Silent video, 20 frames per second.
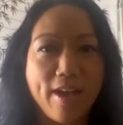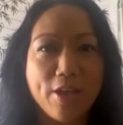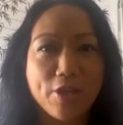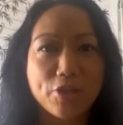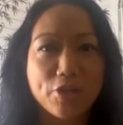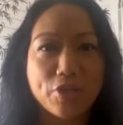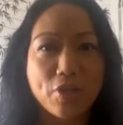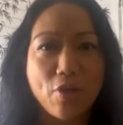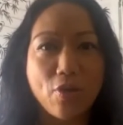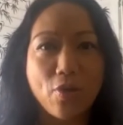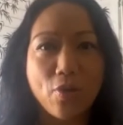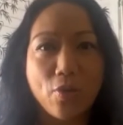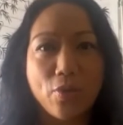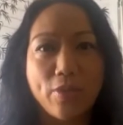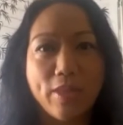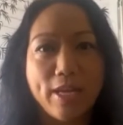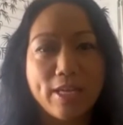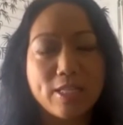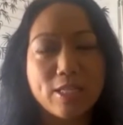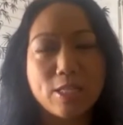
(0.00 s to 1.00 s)
So
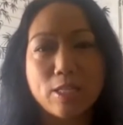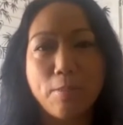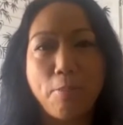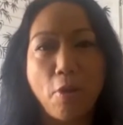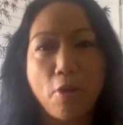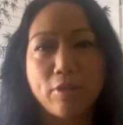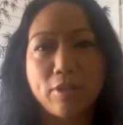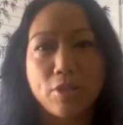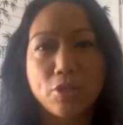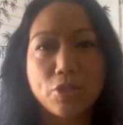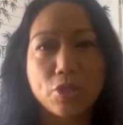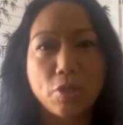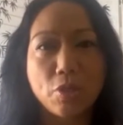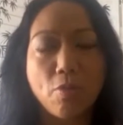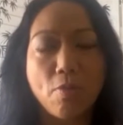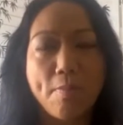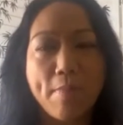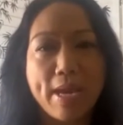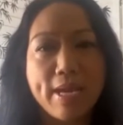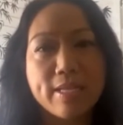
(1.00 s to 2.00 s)
that's the part that's so
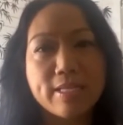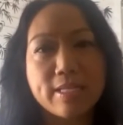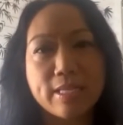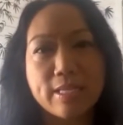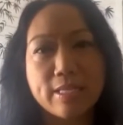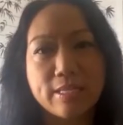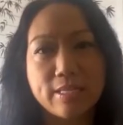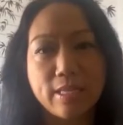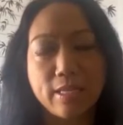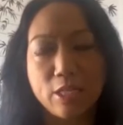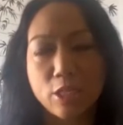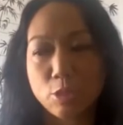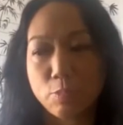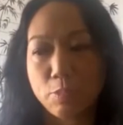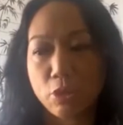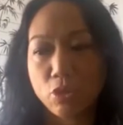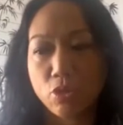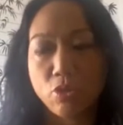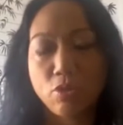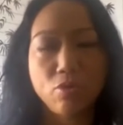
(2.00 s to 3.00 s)
amazing, is that it's
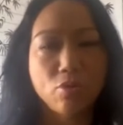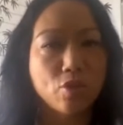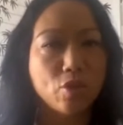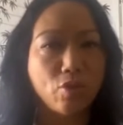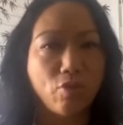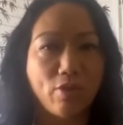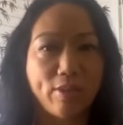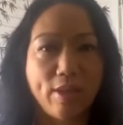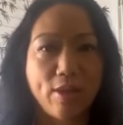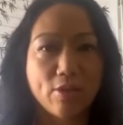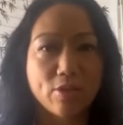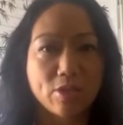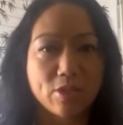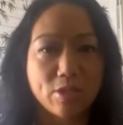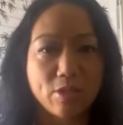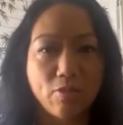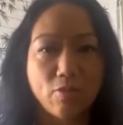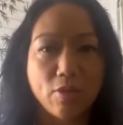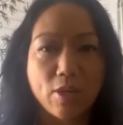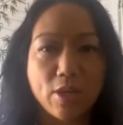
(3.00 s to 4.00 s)
been used for
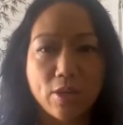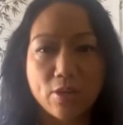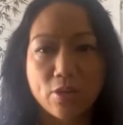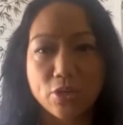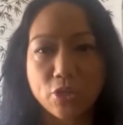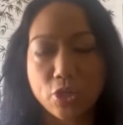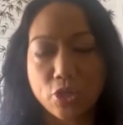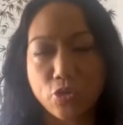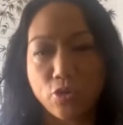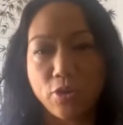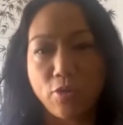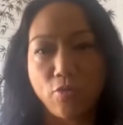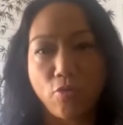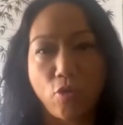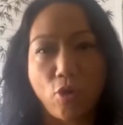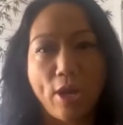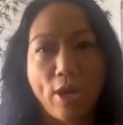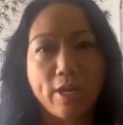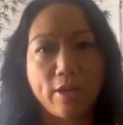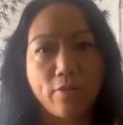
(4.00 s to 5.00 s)
thousands of years to treat a
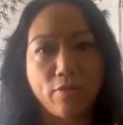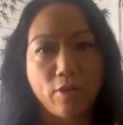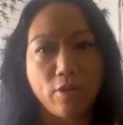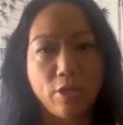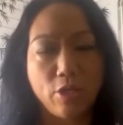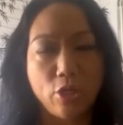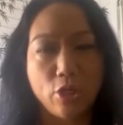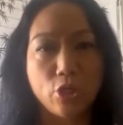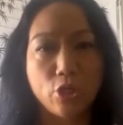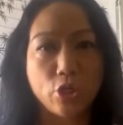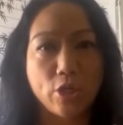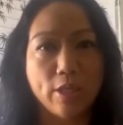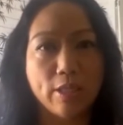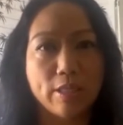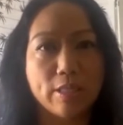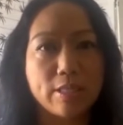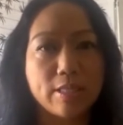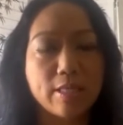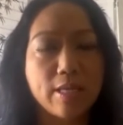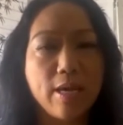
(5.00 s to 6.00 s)
variety of
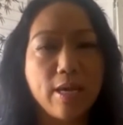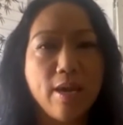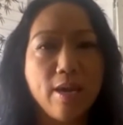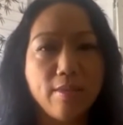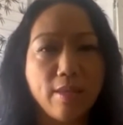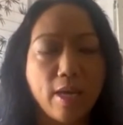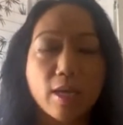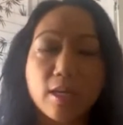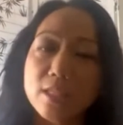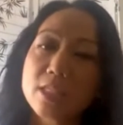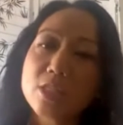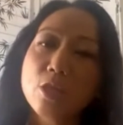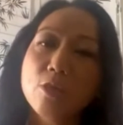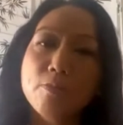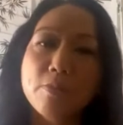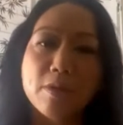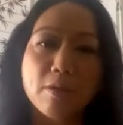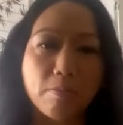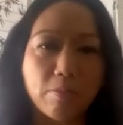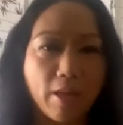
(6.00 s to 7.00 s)
conditions that can still
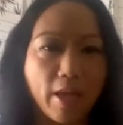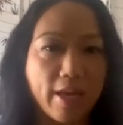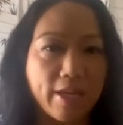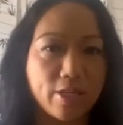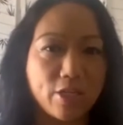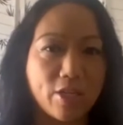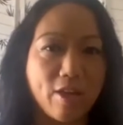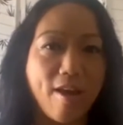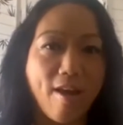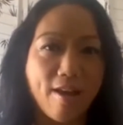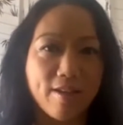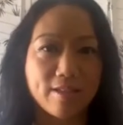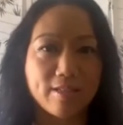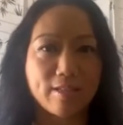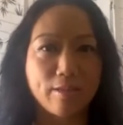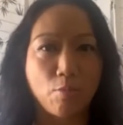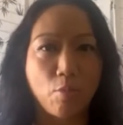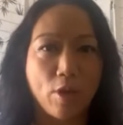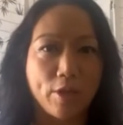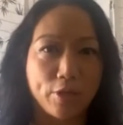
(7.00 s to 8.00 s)
be applied to us
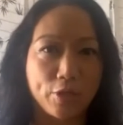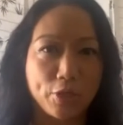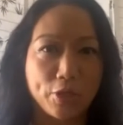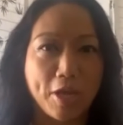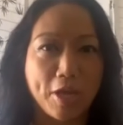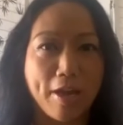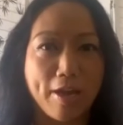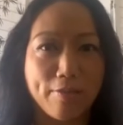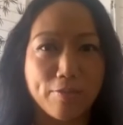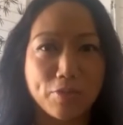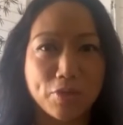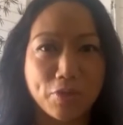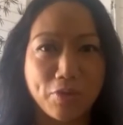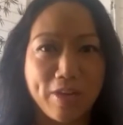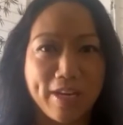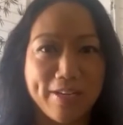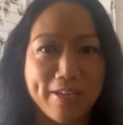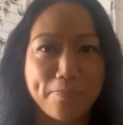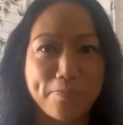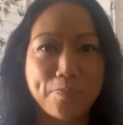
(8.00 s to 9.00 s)
in modern times,
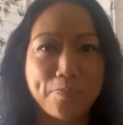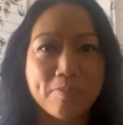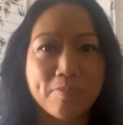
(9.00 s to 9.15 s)
right?